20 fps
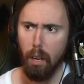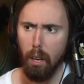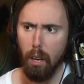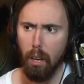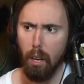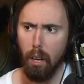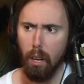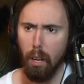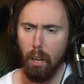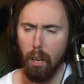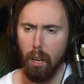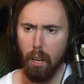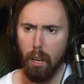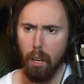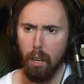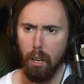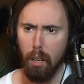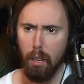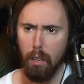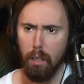
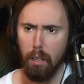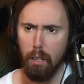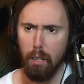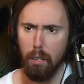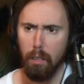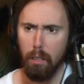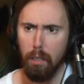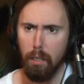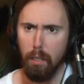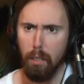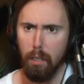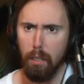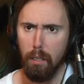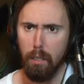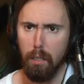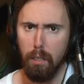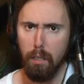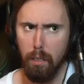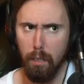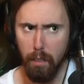
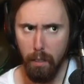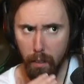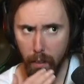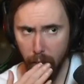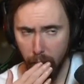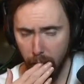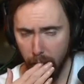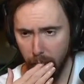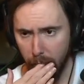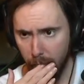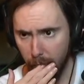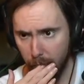This person isn't speaking.